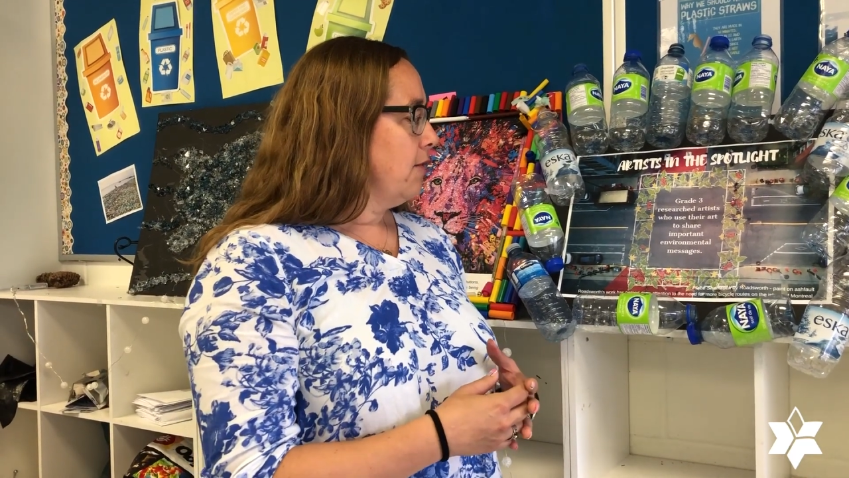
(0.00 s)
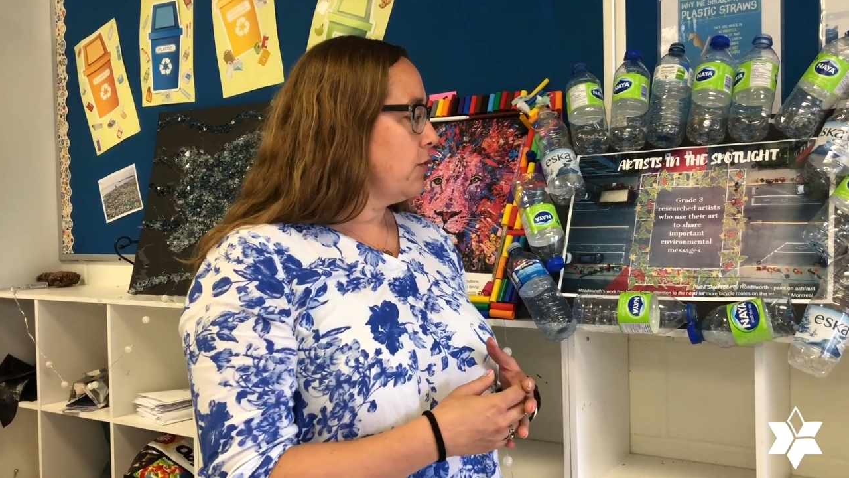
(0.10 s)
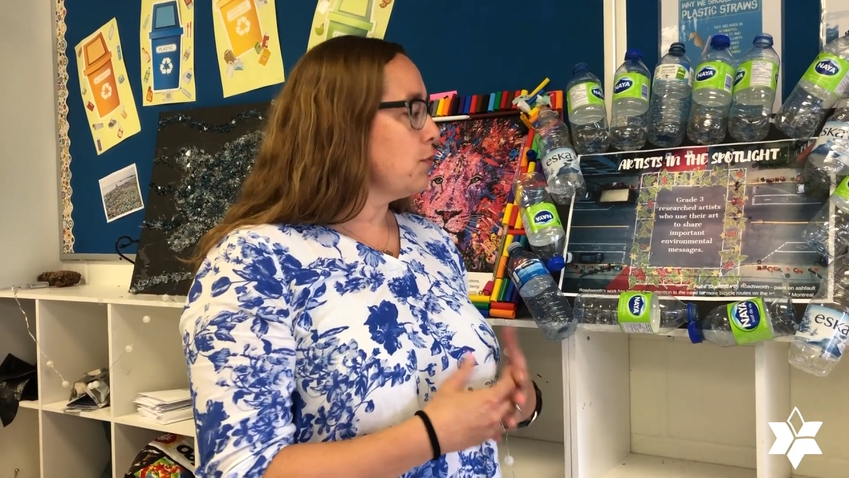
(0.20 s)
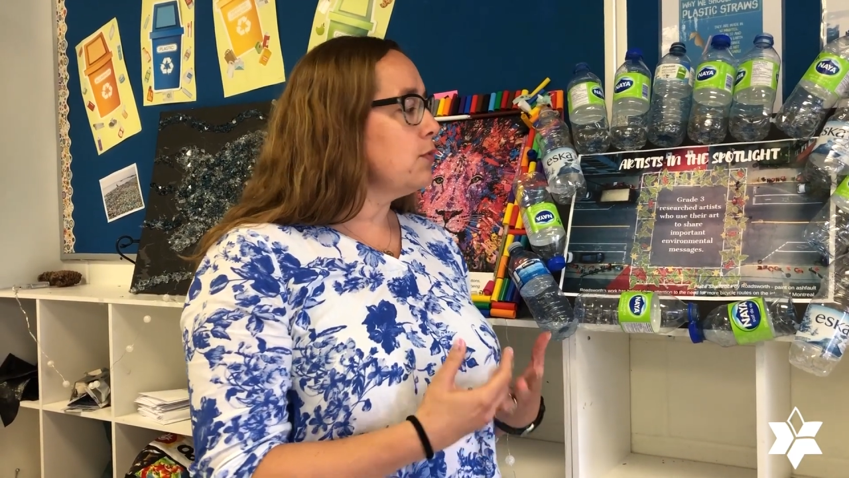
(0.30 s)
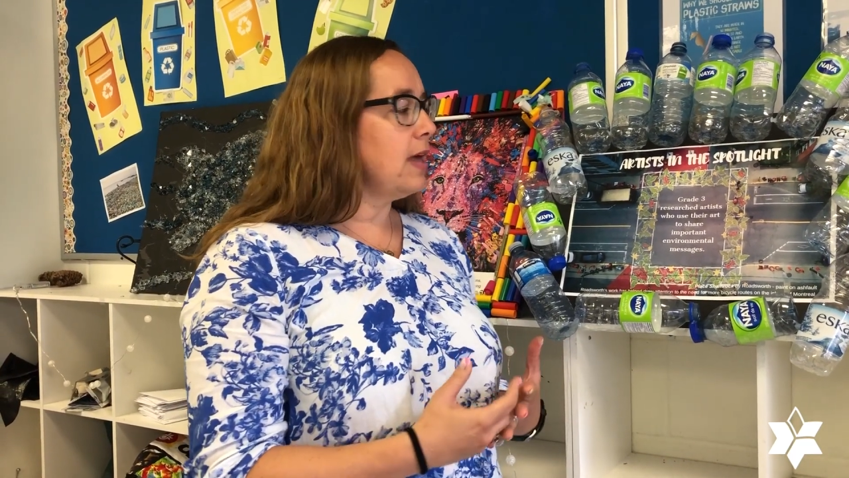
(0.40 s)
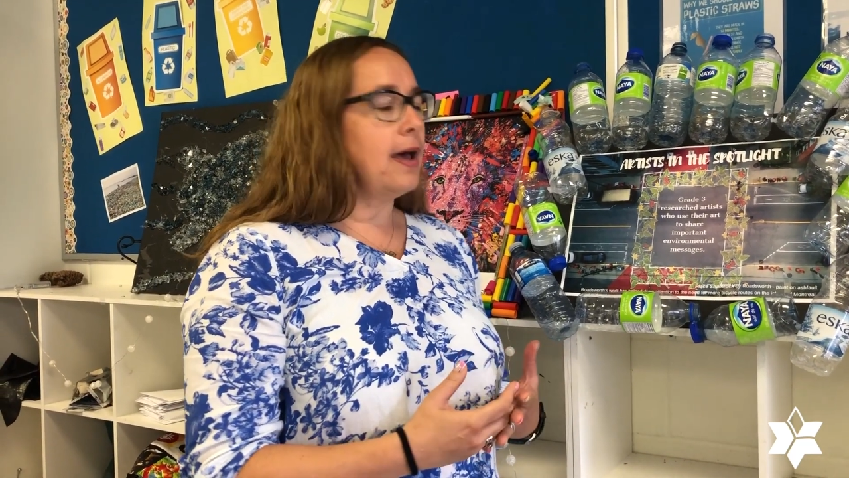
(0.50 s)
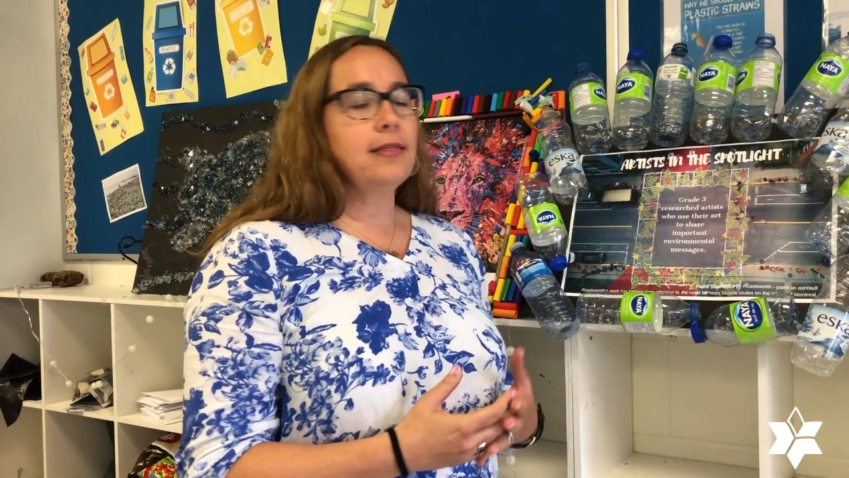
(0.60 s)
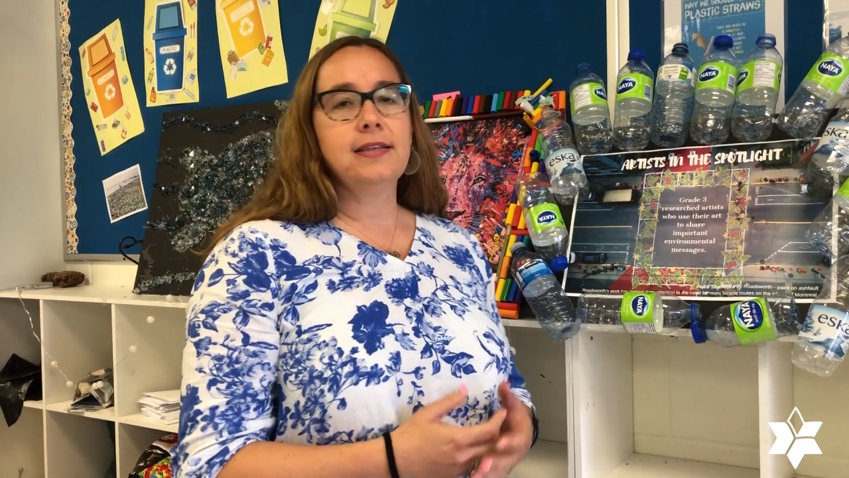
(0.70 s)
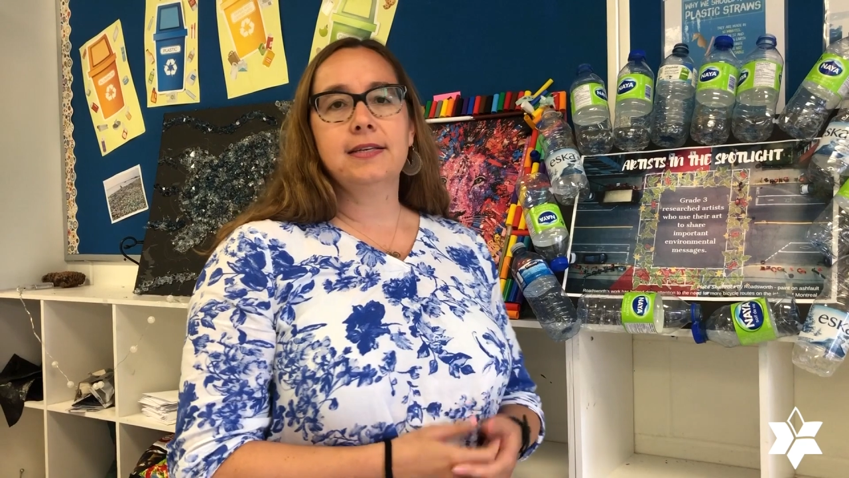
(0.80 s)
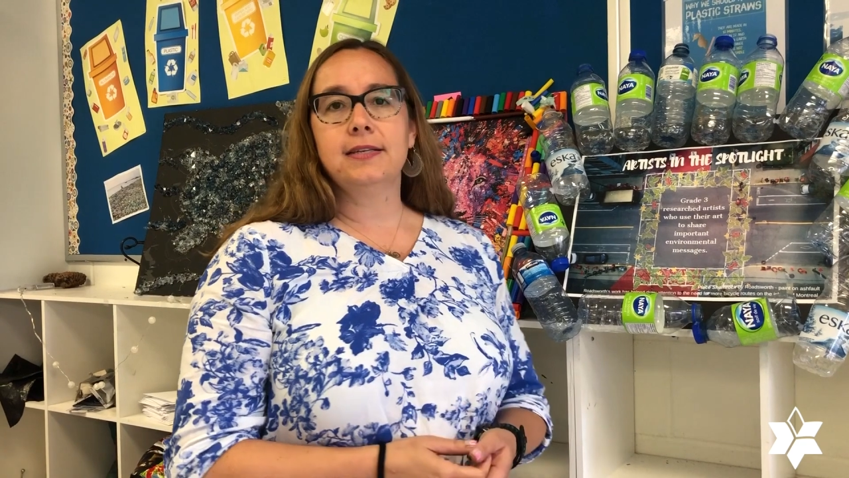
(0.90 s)
through
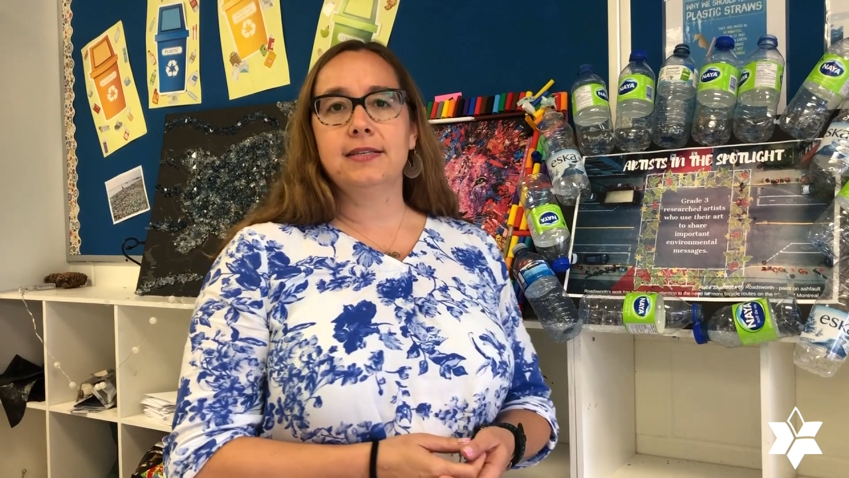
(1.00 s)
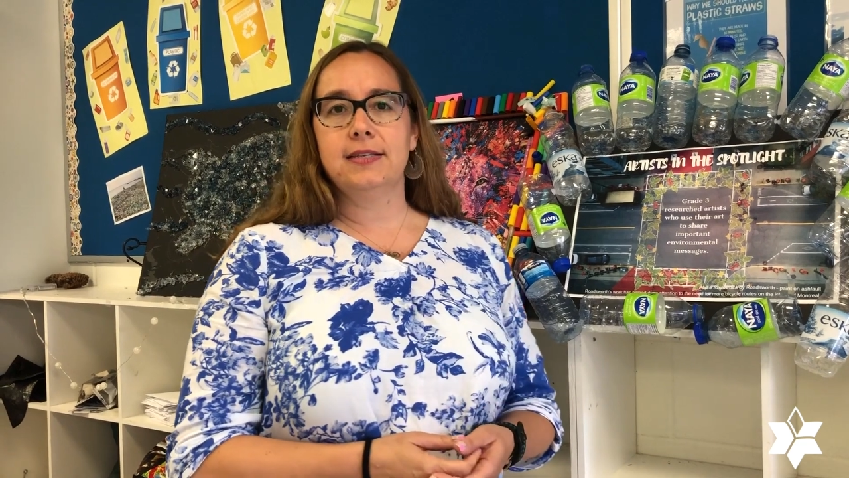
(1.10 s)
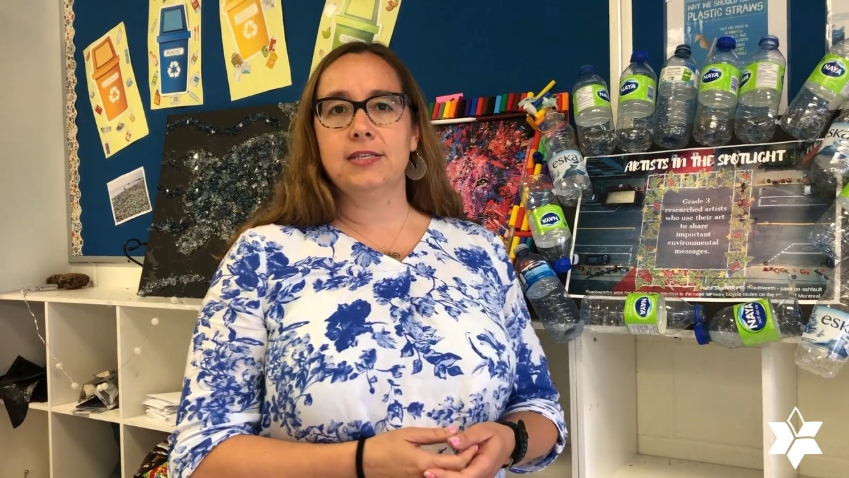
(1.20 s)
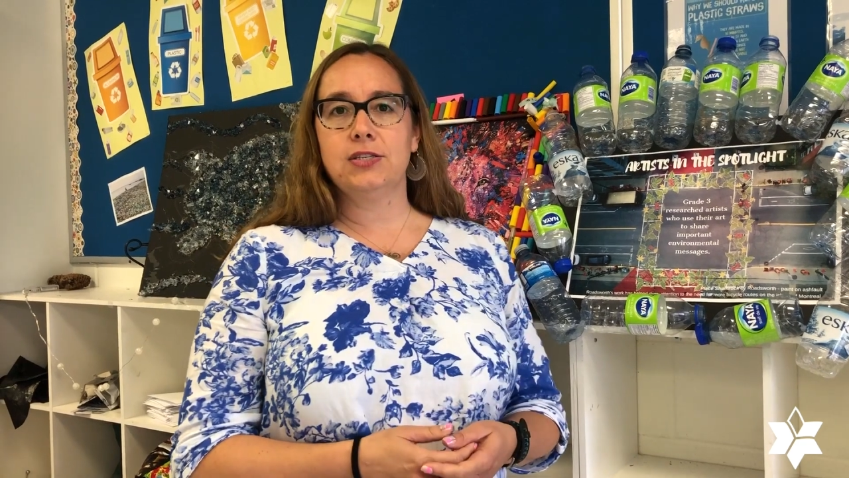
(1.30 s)
that, the